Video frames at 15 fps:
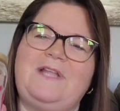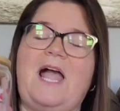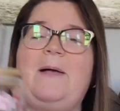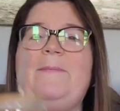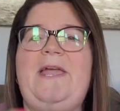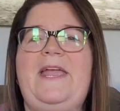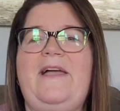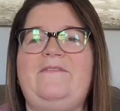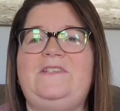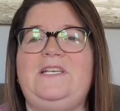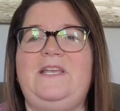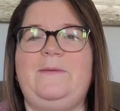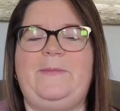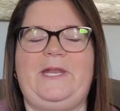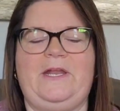I may have
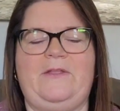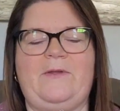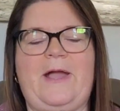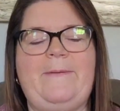to get me another.